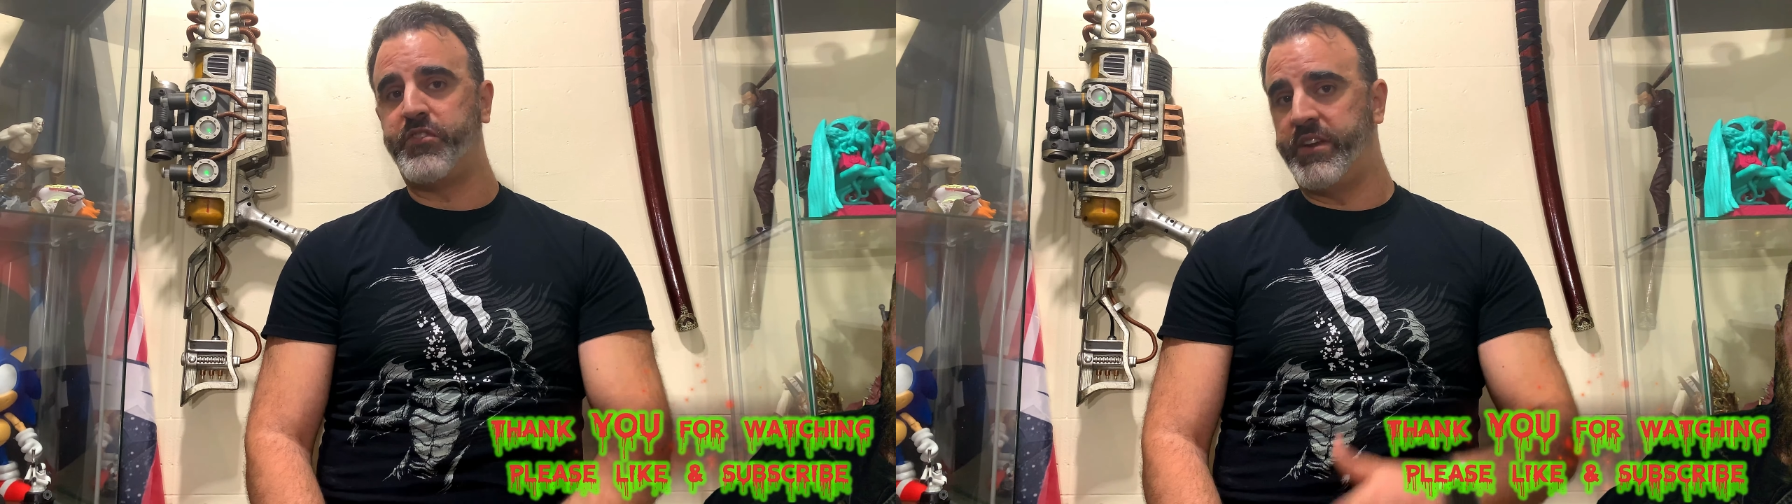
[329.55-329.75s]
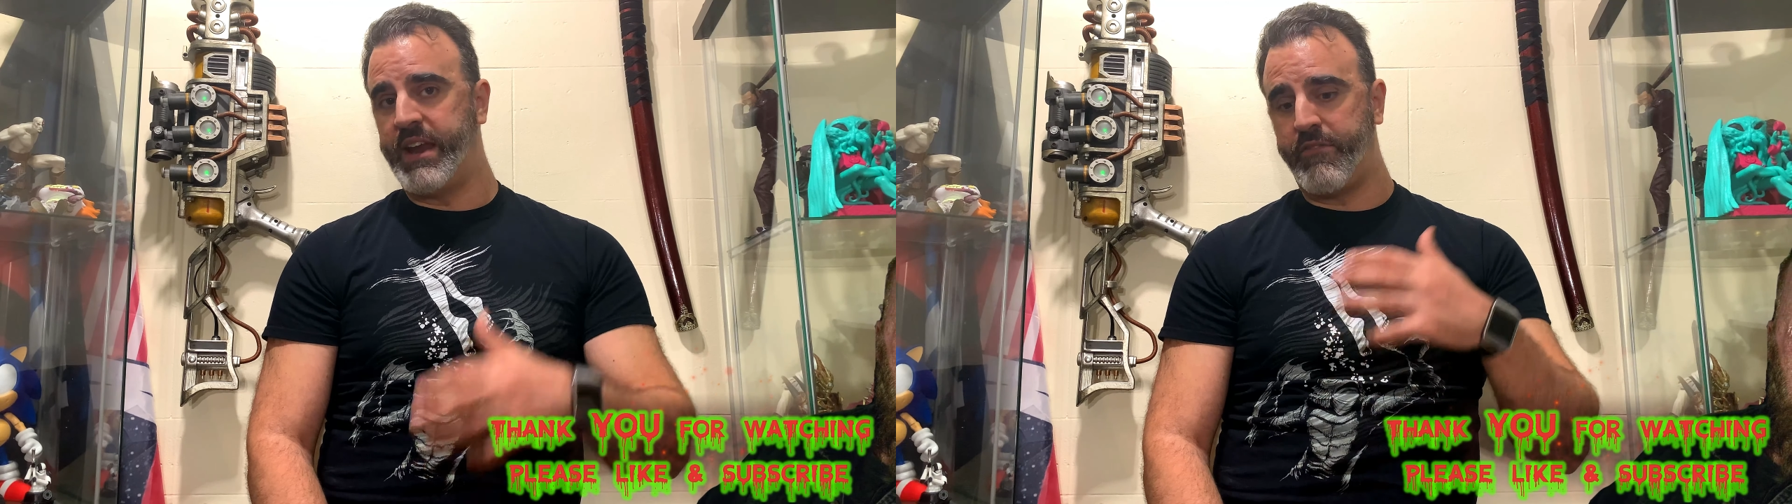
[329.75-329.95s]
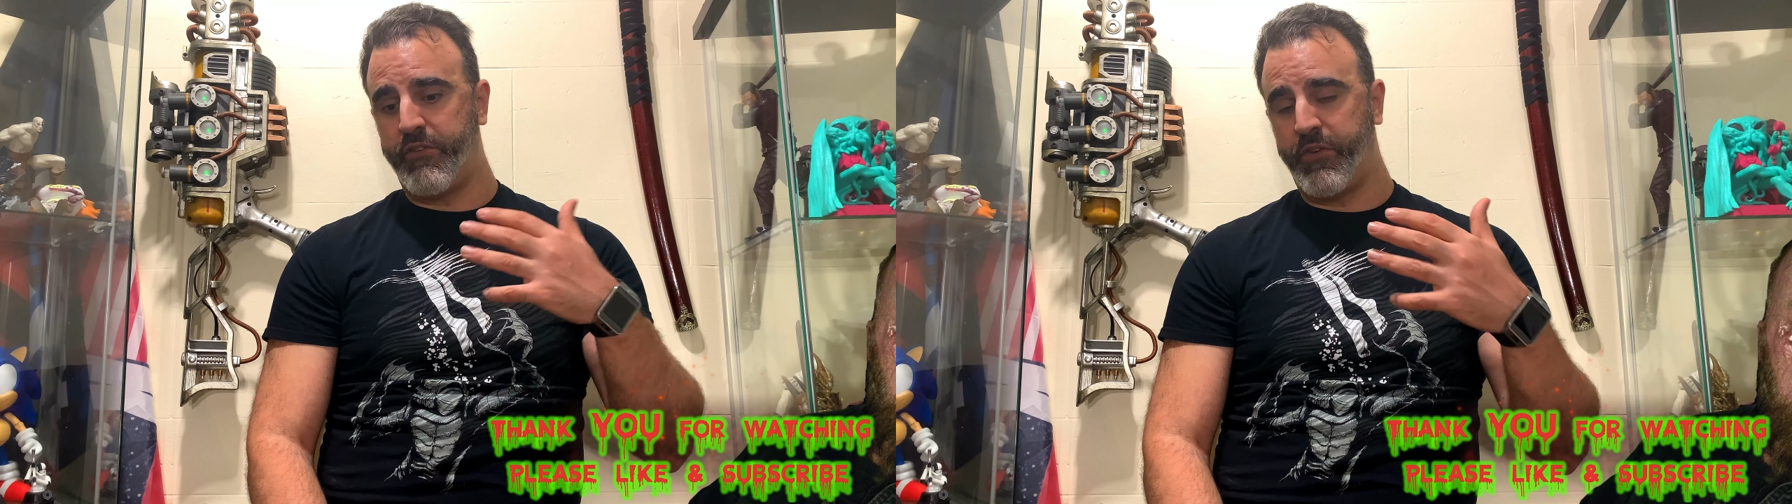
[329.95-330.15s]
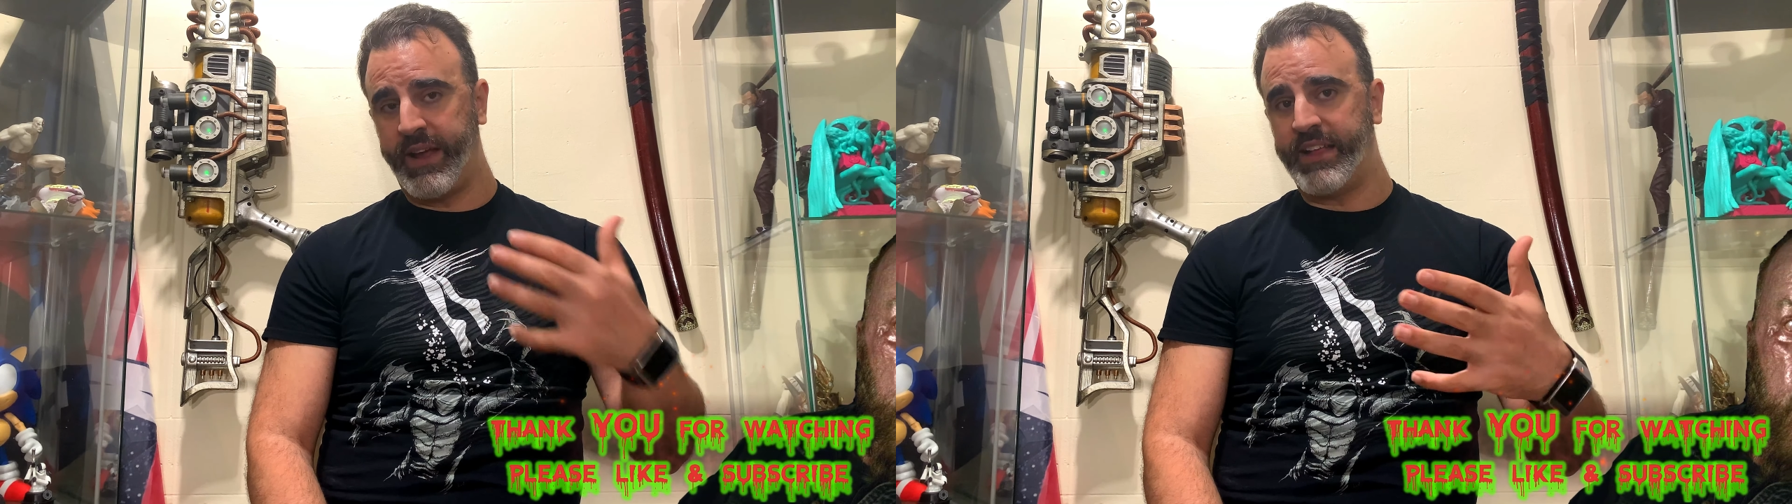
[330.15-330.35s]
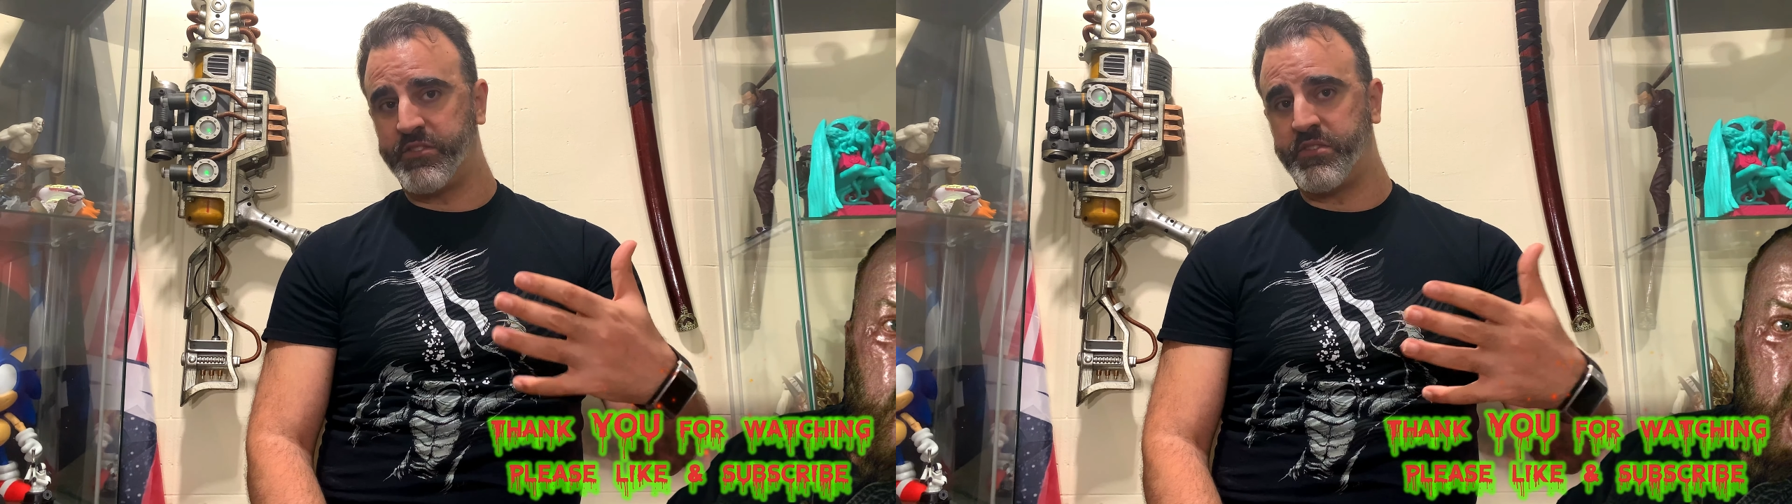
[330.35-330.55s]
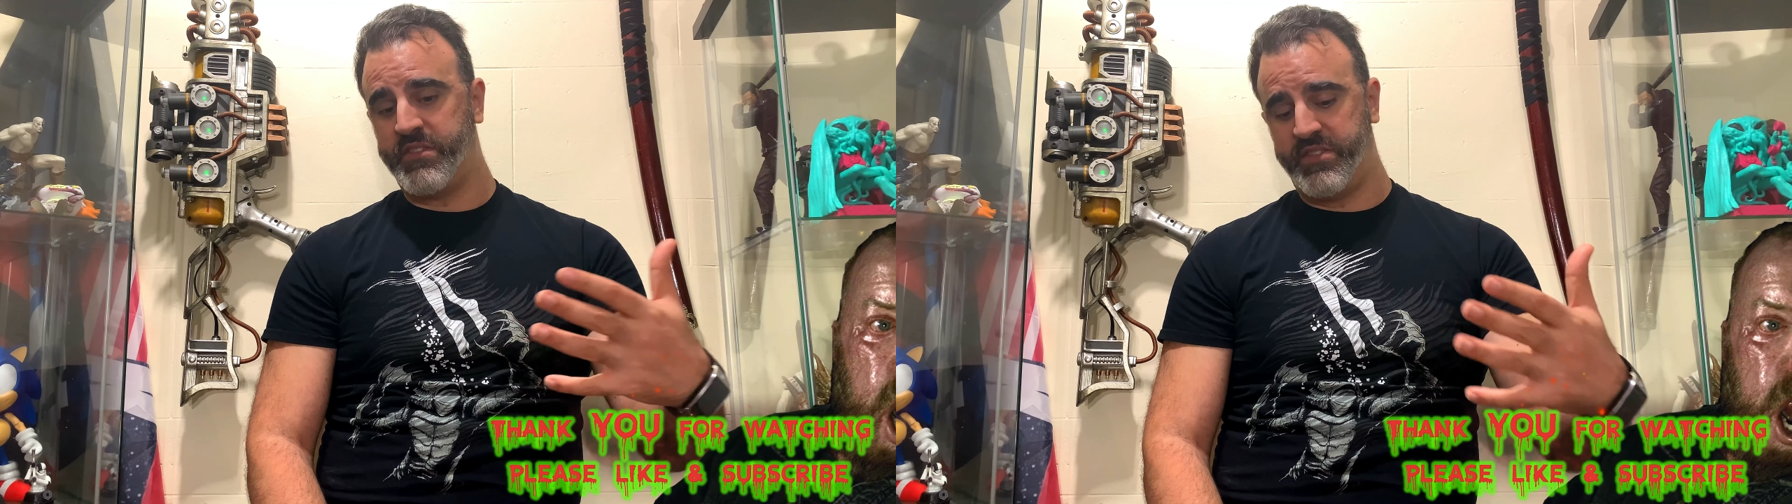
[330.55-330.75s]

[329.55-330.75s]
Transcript: She never forgets